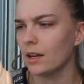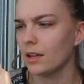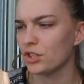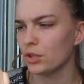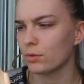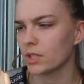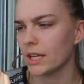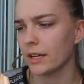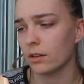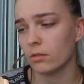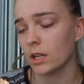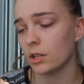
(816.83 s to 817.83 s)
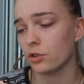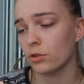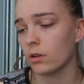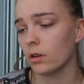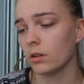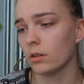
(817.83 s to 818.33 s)
And she was like, okay,
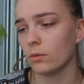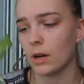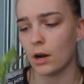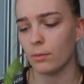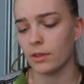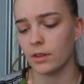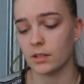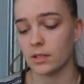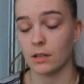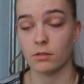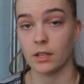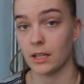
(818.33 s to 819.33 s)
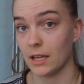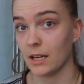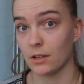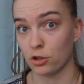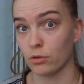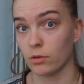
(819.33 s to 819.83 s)
sure. How about this? And I was like,
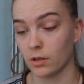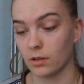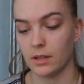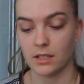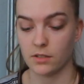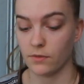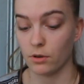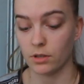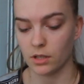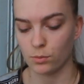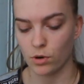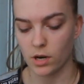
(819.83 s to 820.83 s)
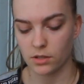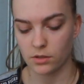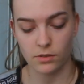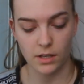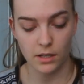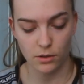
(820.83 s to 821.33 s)
yeah, sure. That's a very nice price,
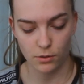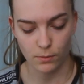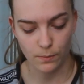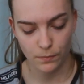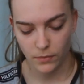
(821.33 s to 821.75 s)
so thank you.